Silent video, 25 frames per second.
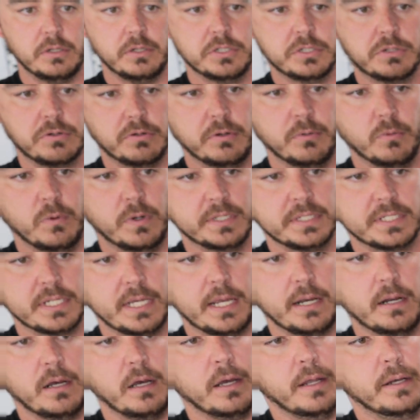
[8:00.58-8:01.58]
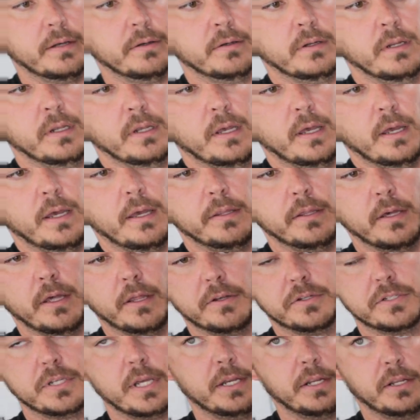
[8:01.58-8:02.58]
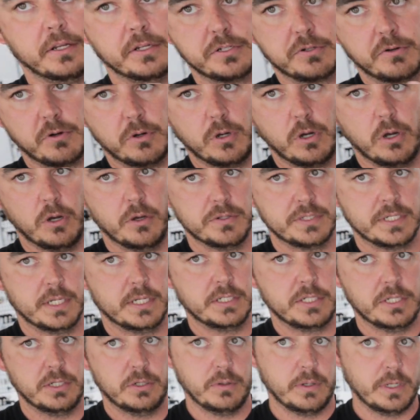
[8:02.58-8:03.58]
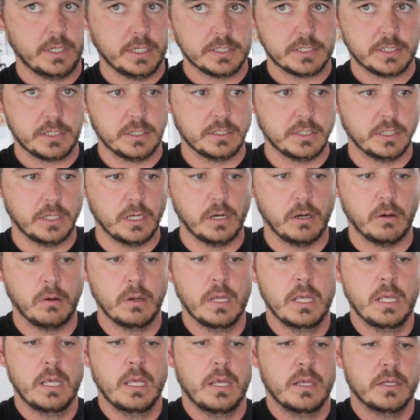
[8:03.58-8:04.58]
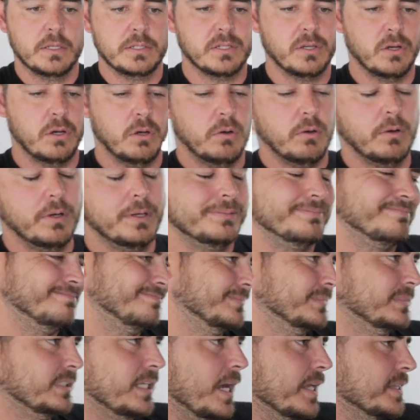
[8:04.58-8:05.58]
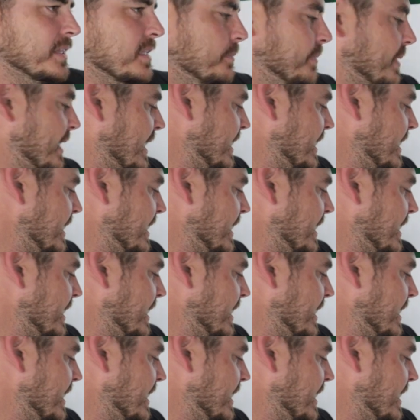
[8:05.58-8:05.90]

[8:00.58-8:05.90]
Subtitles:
you screw one side on, and the other side you can screw a hose into, and it's good to go. So not the